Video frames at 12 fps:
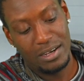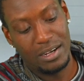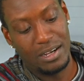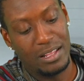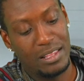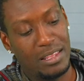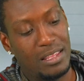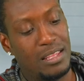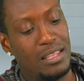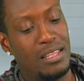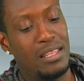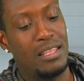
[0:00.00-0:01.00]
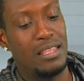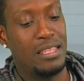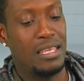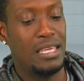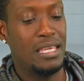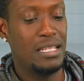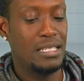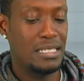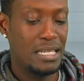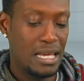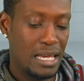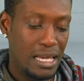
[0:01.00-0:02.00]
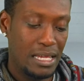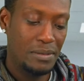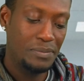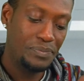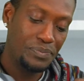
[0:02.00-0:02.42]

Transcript: on the inside,